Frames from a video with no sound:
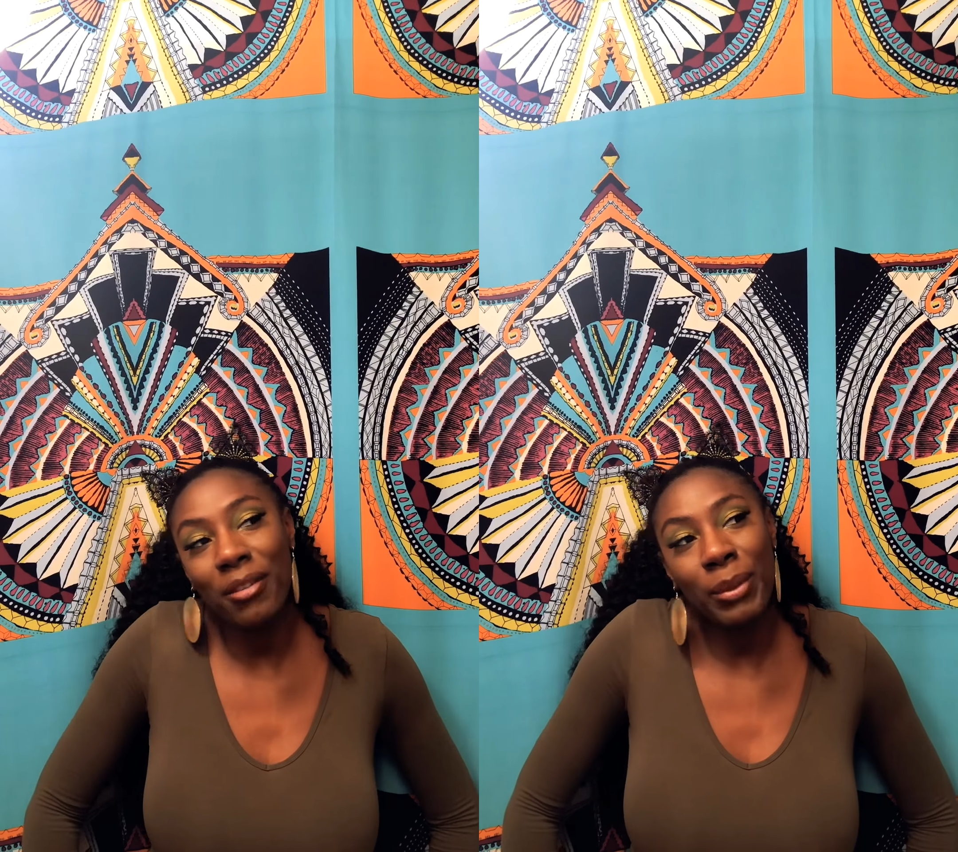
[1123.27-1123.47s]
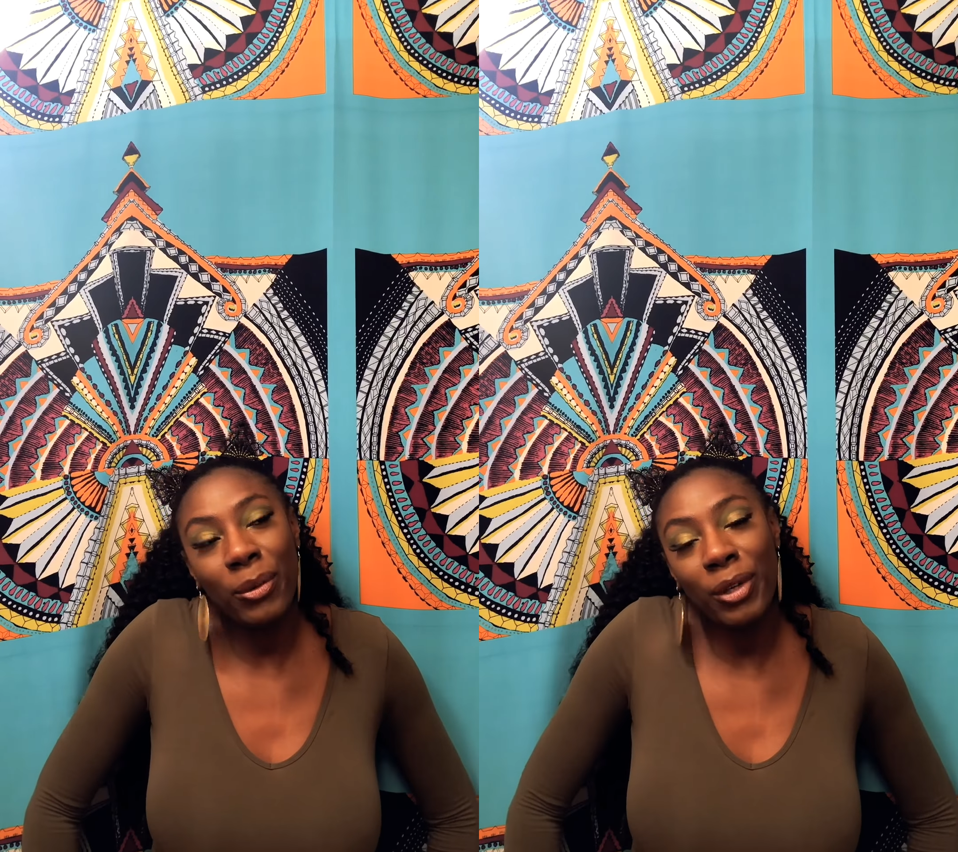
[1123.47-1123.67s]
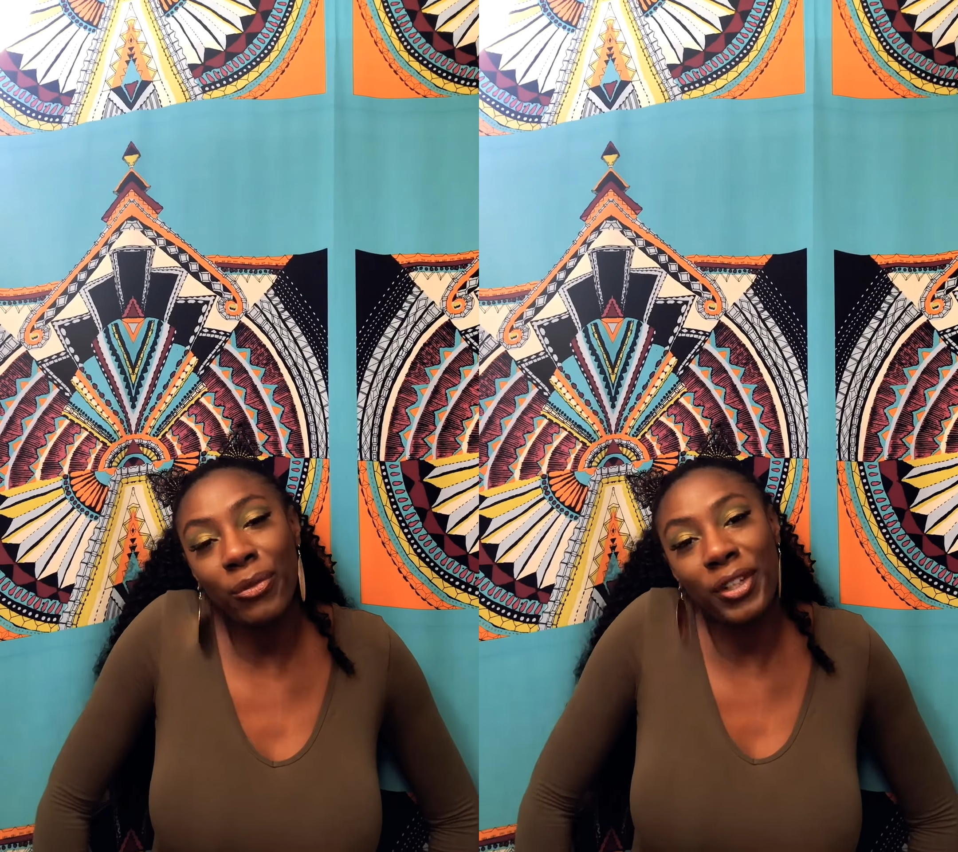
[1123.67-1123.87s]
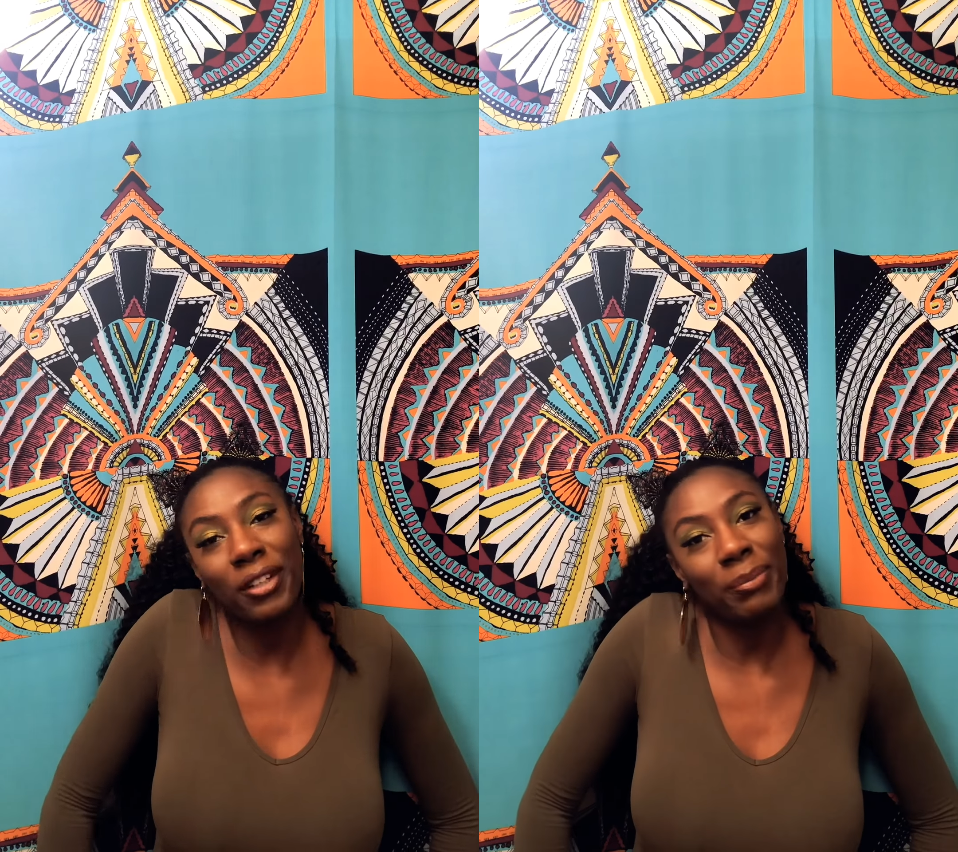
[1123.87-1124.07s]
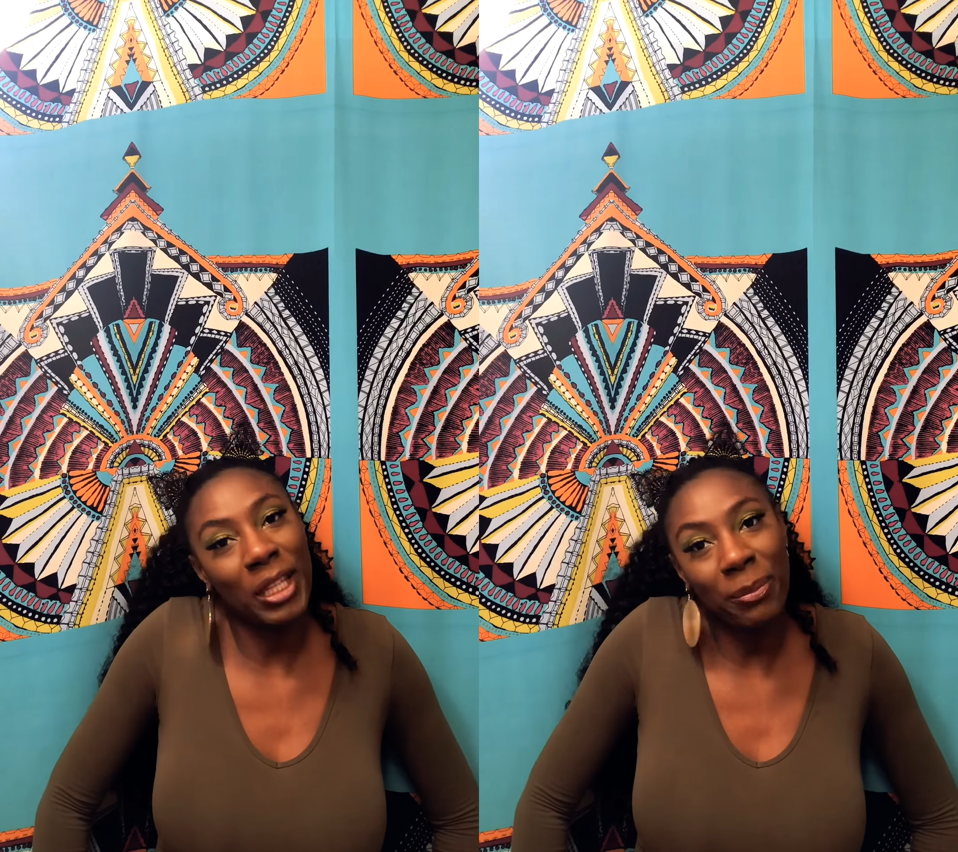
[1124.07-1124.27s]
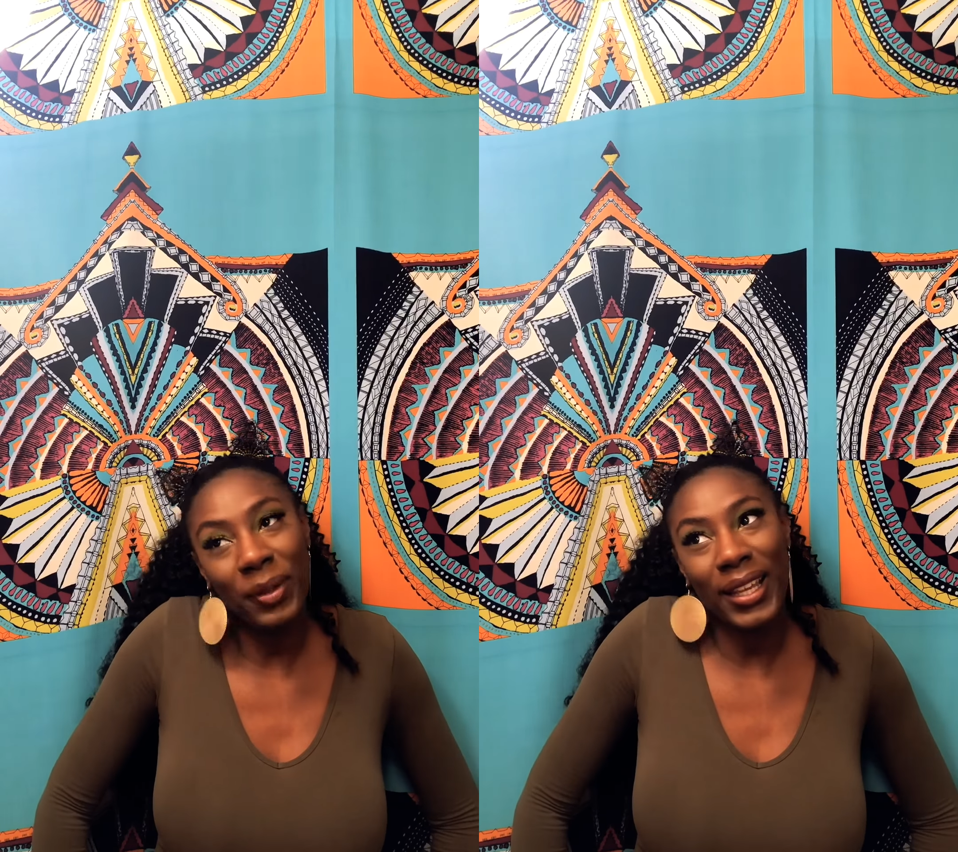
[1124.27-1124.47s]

the building in front of people.